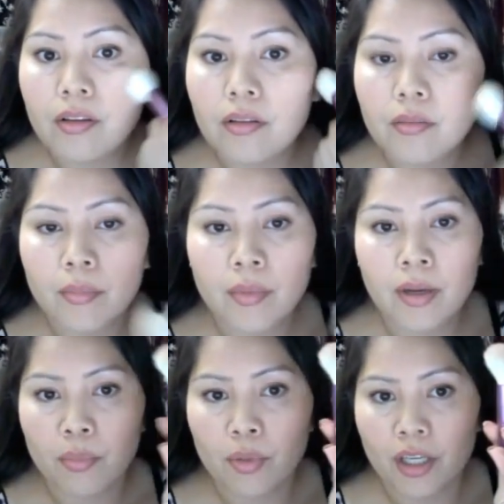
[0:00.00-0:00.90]
my
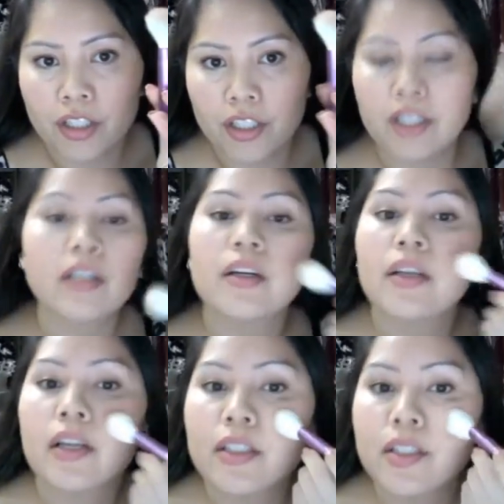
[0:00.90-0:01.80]
brush here and
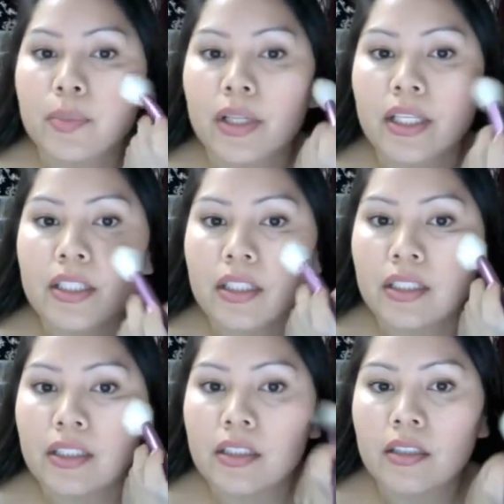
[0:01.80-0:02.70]
I just place
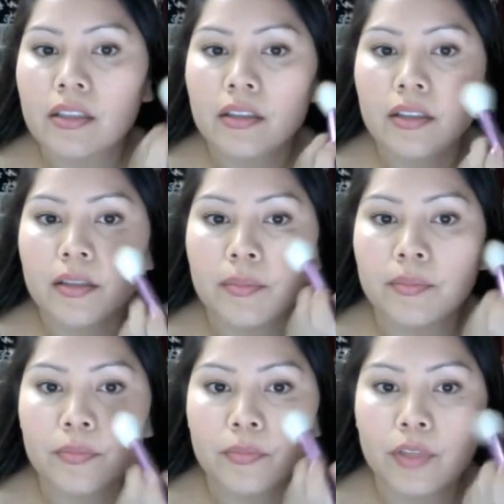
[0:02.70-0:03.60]
it
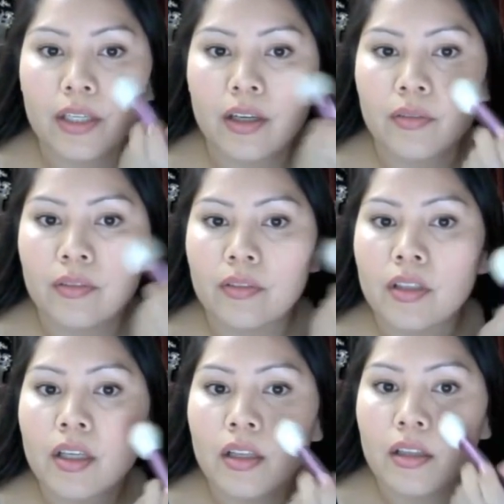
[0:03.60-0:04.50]
right on
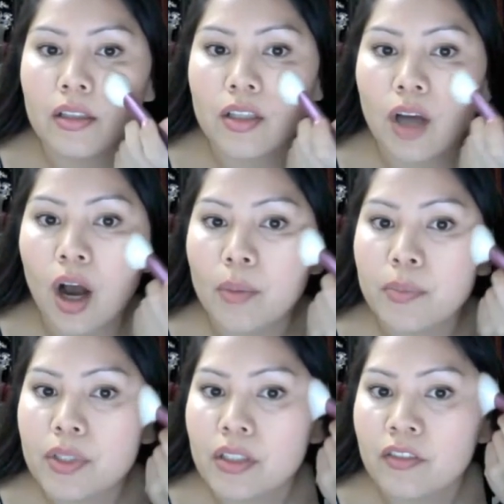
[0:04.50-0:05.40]
the
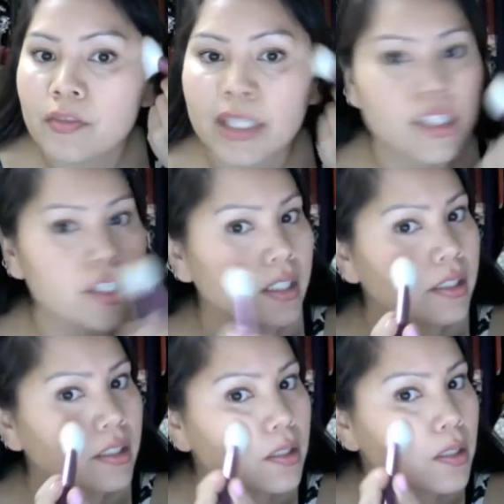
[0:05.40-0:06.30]
tops of my
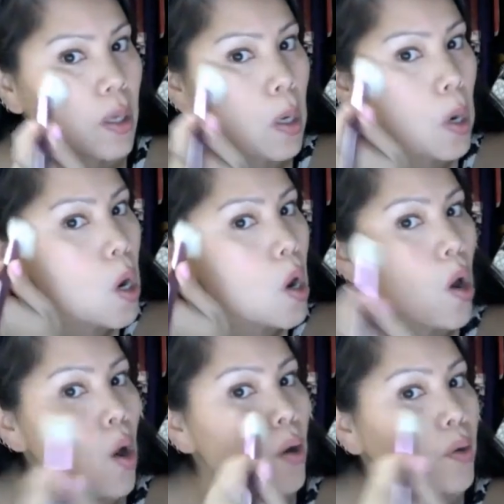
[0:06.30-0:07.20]
cheeks.
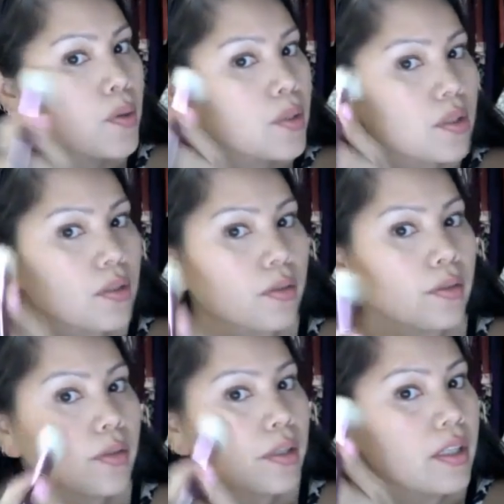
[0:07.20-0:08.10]
So,
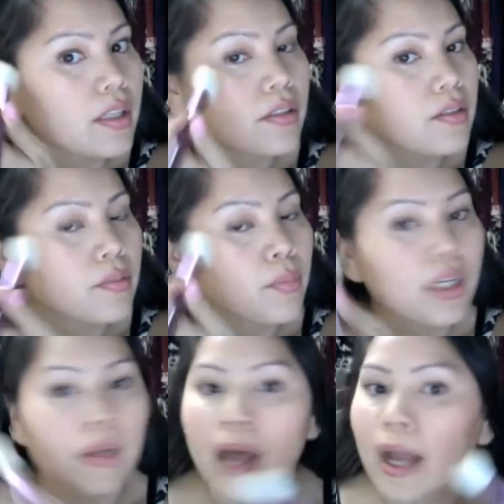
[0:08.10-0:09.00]
and then bring it
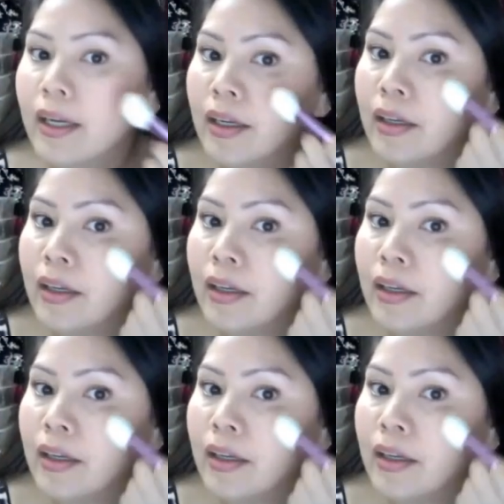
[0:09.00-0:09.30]
back